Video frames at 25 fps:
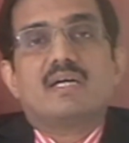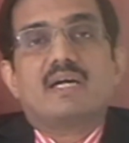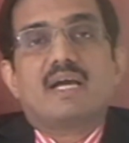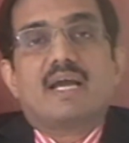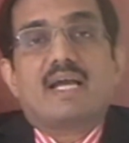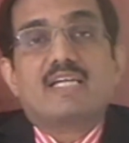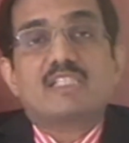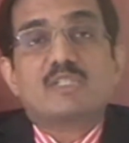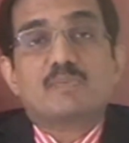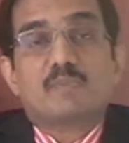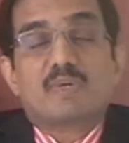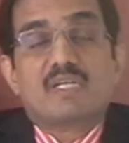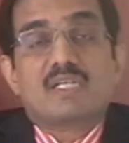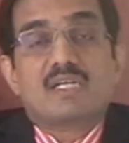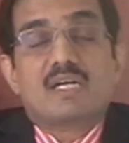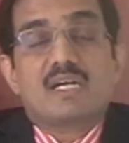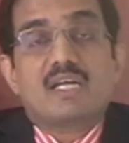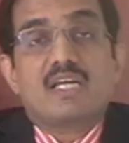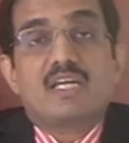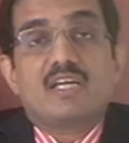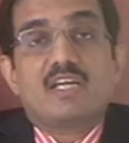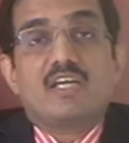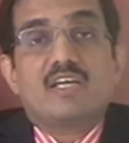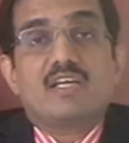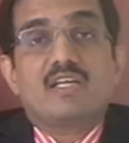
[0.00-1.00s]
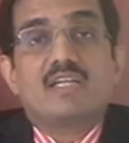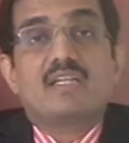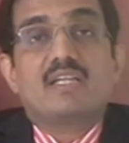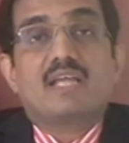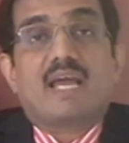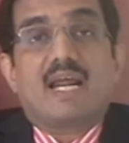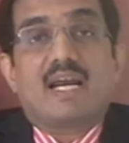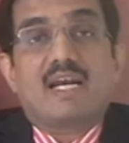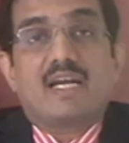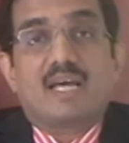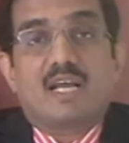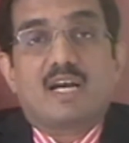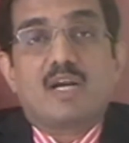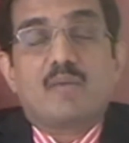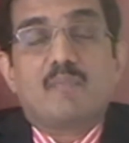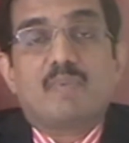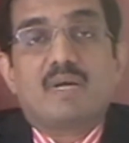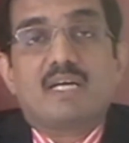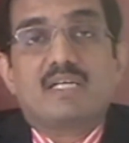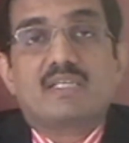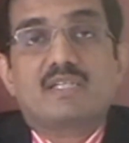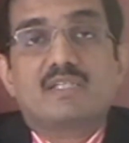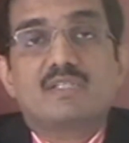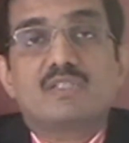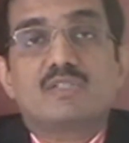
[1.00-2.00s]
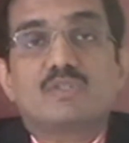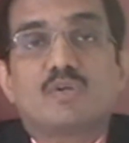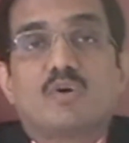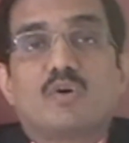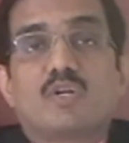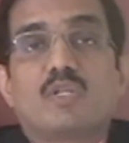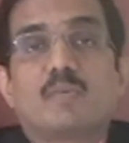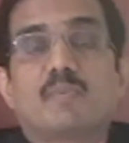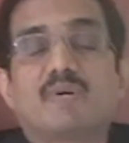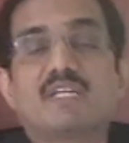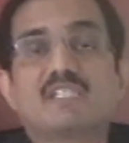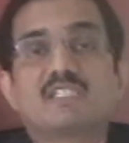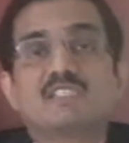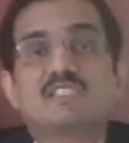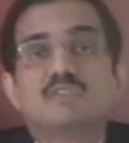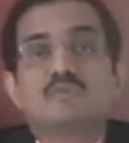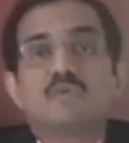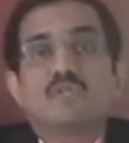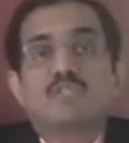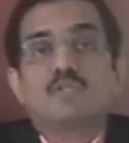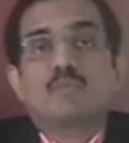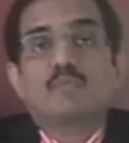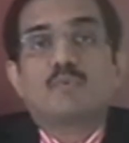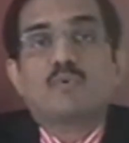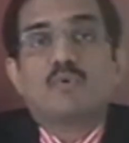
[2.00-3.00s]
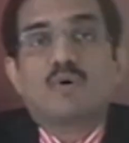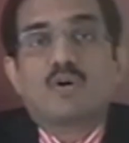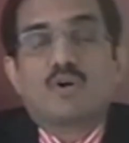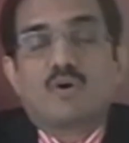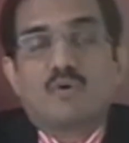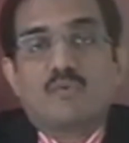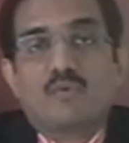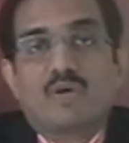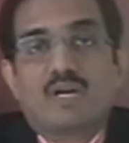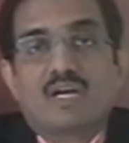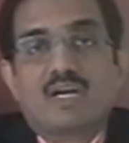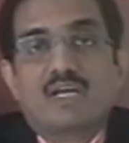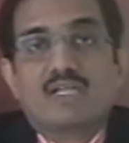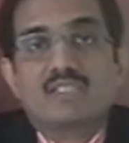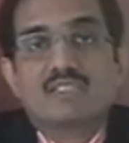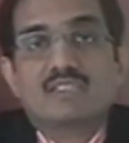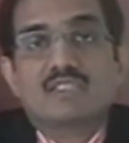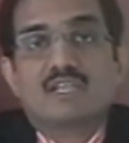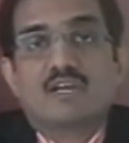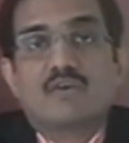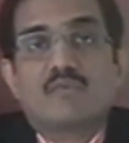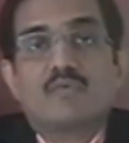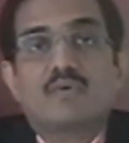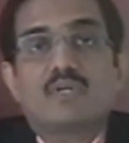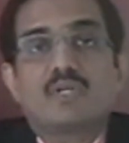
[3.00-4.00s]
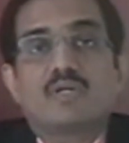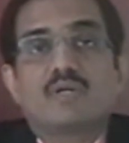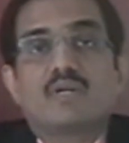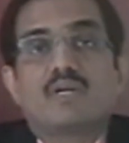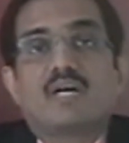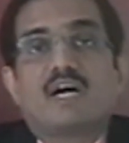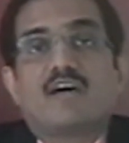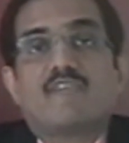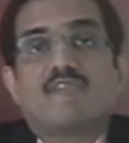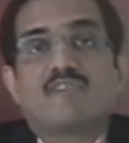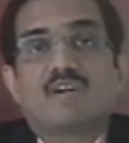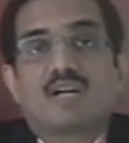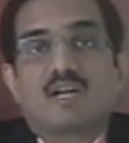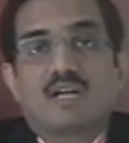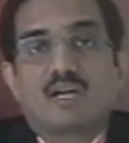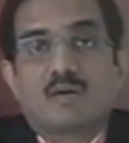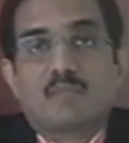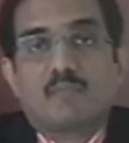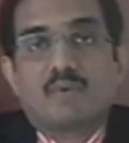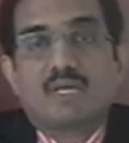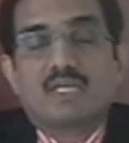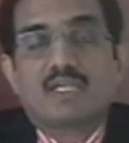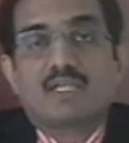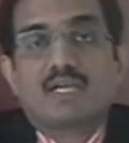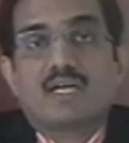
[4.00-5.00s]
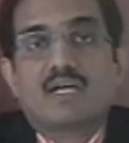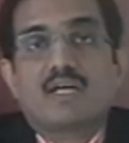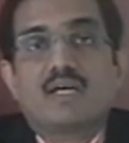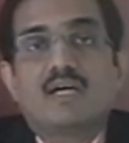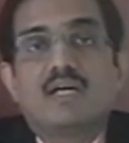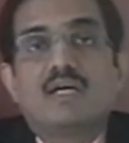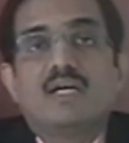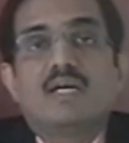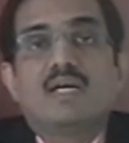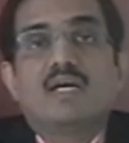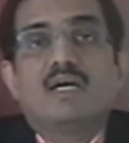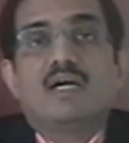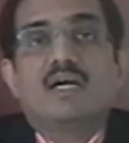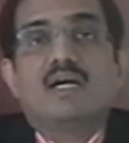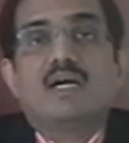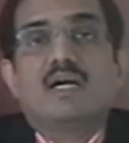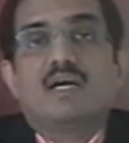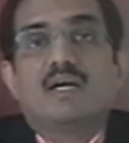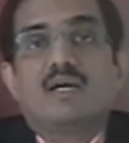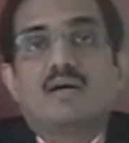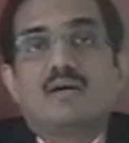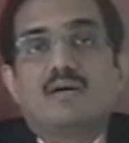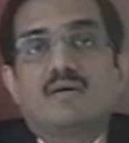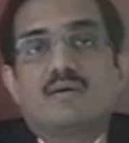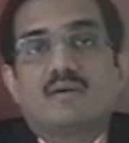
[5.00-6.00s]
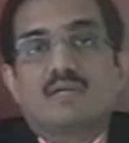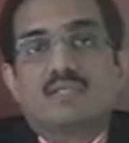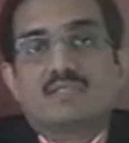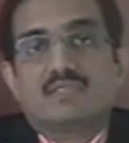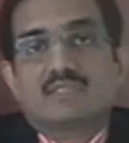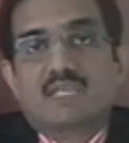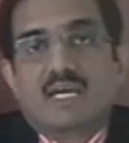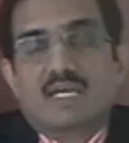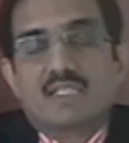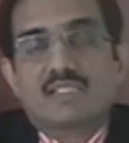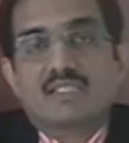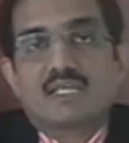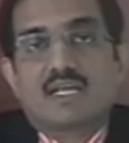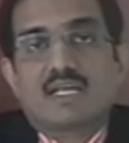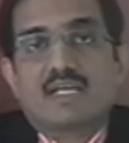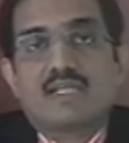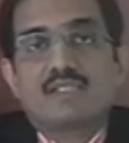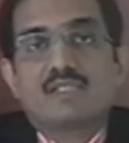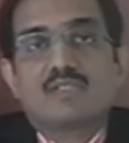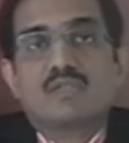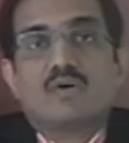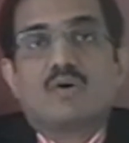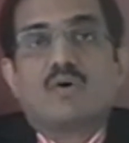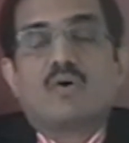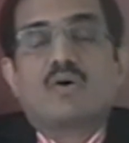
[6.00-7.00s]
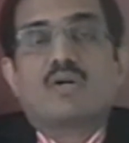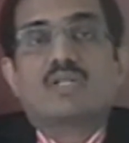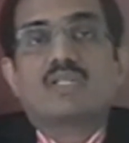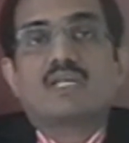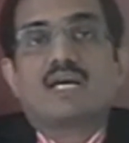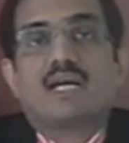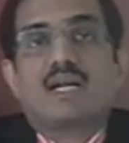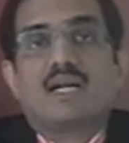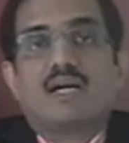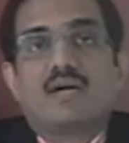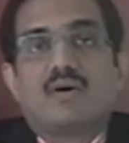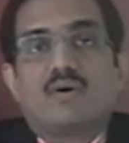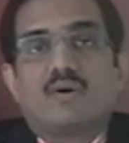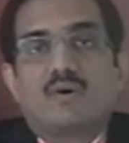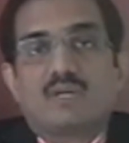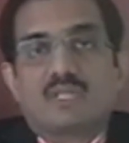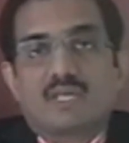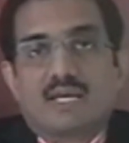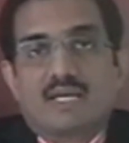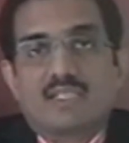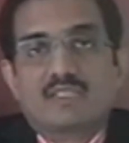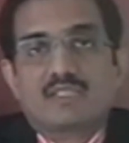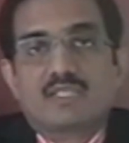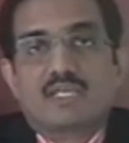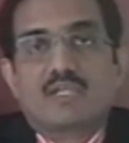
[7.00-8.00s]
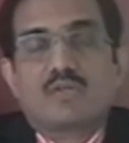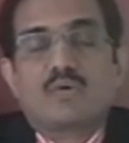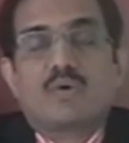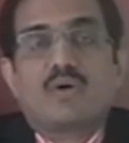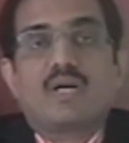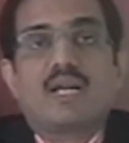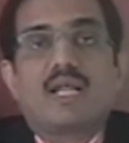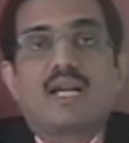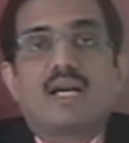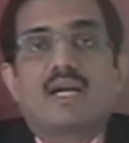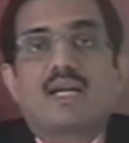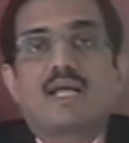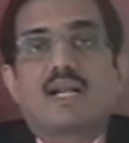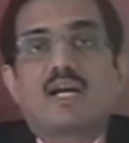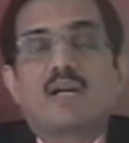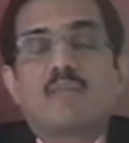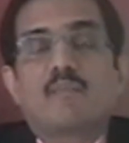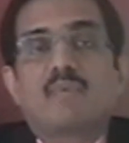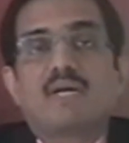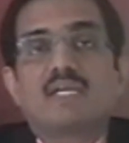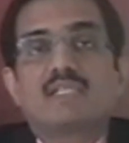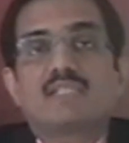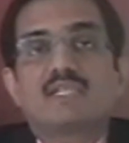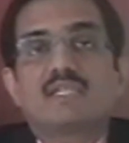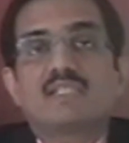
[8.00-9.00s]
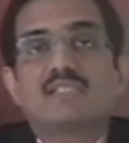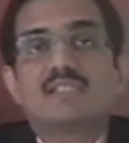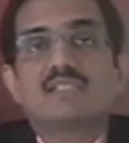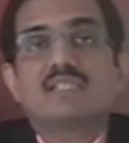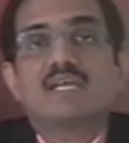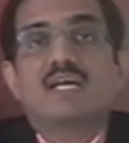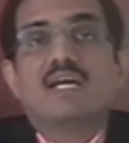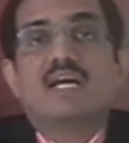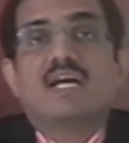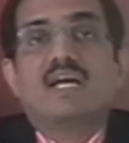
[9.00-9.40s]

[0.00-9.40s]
especially in the elderly patients or the patients with poor ovarian reserve after repeated surgeries or the several elderly patients